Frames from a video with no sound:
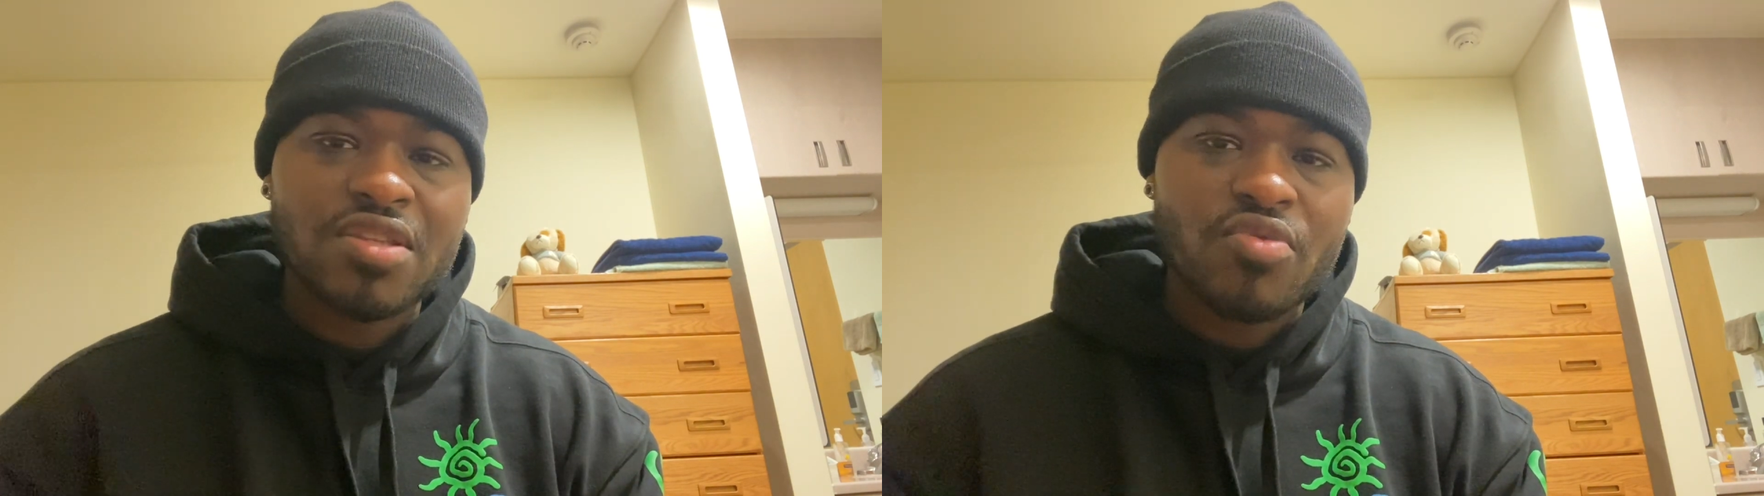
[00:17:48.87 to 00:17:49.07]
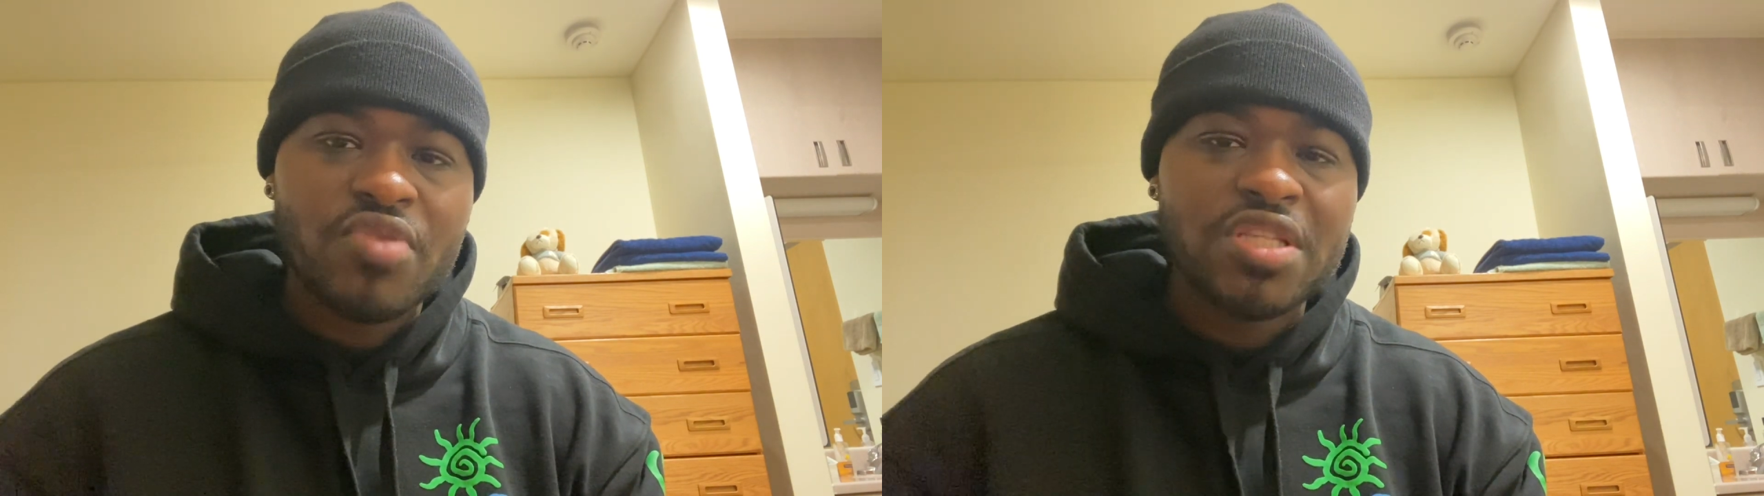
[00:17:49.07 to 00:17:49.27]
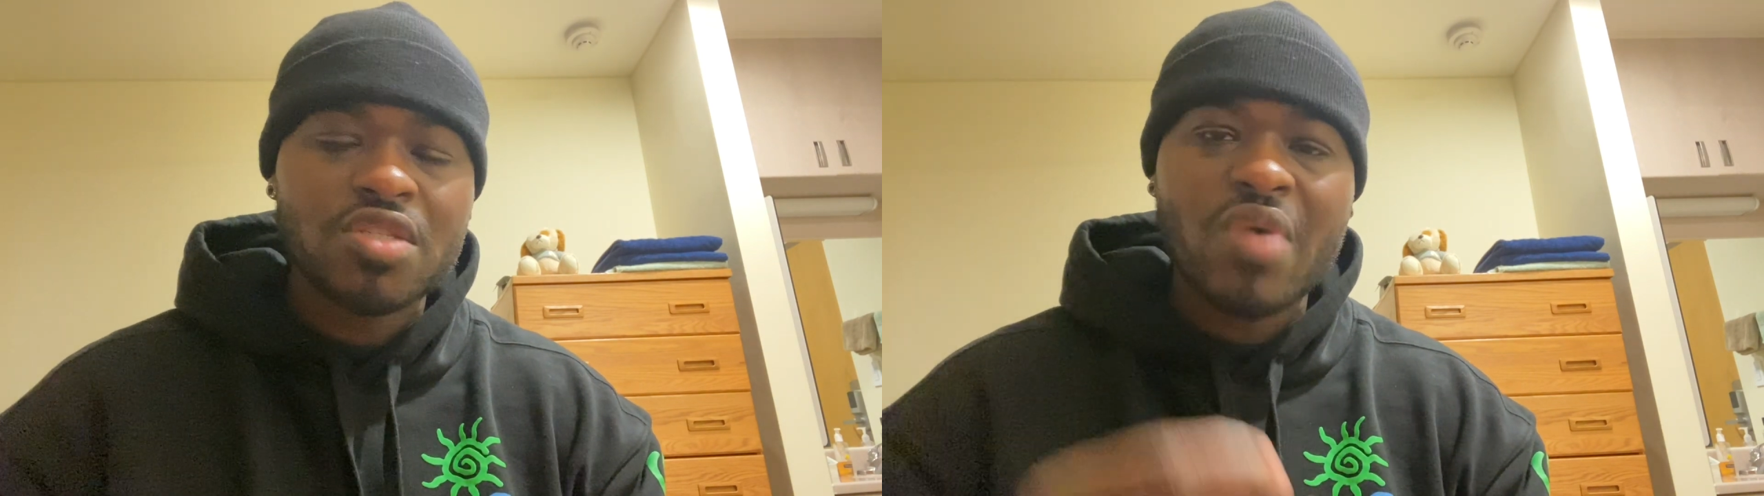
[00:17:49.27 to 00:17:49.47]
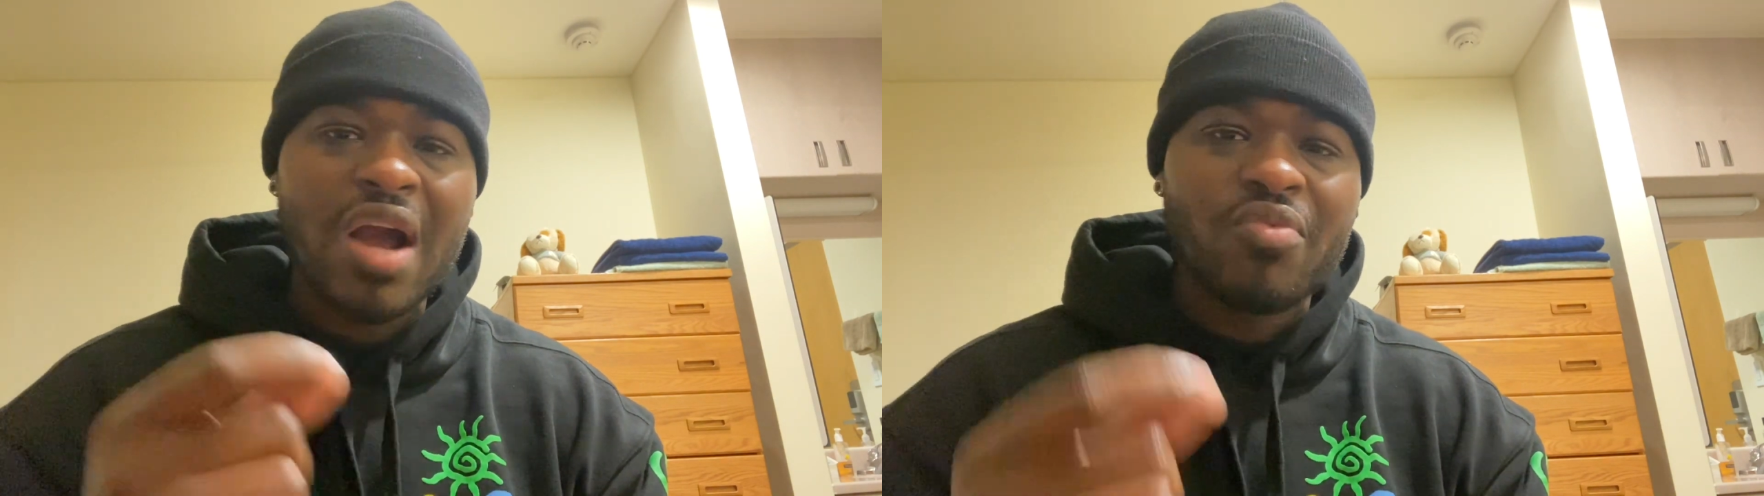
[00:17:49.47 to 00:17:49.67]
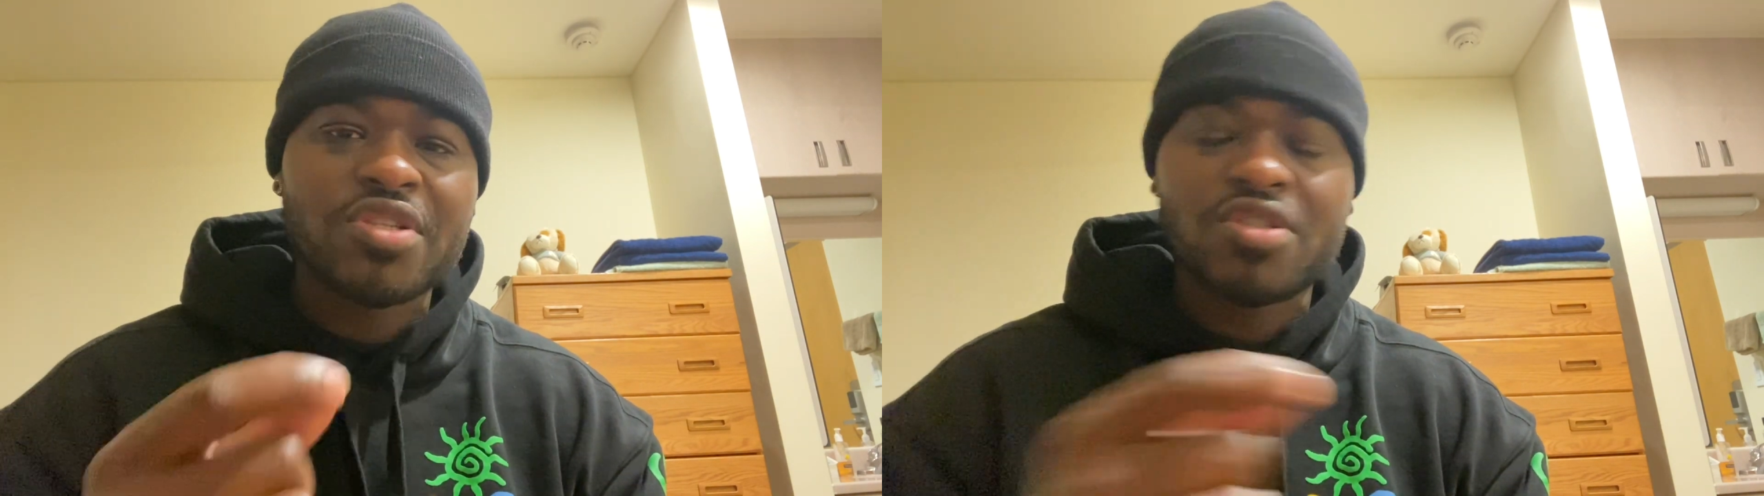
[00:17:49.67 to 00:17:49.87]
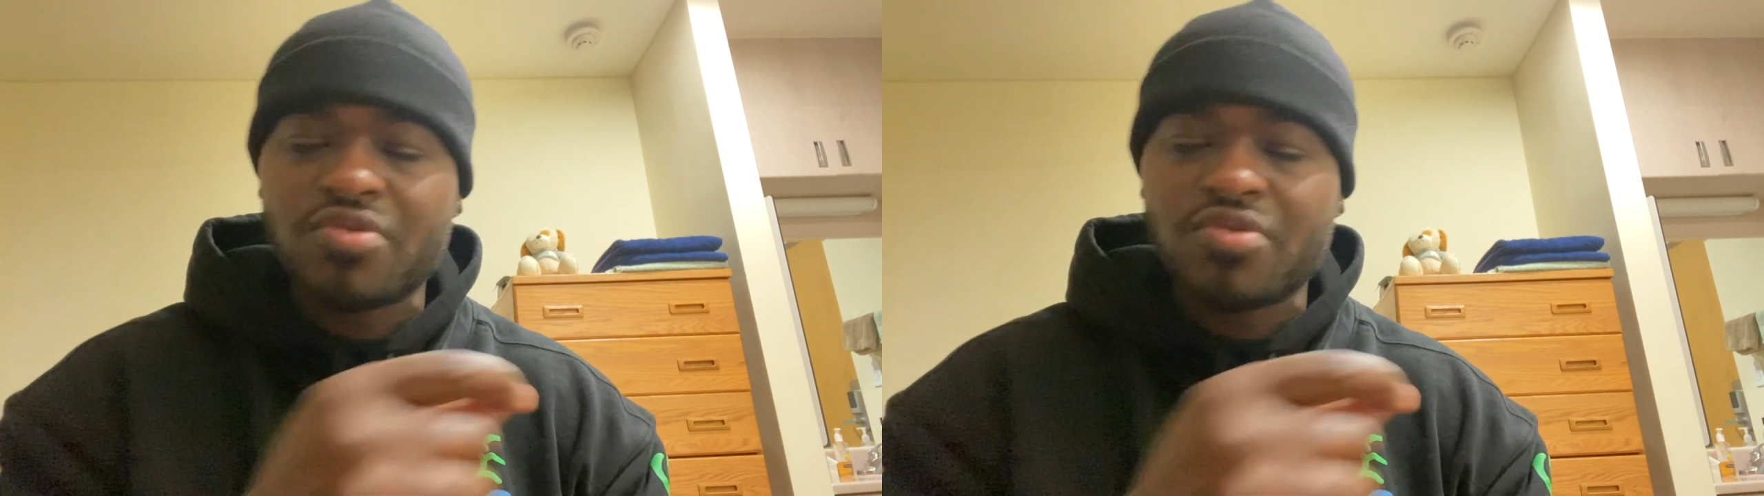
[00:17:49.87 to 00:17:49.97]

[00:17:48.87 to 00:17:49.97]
the reasons why we're so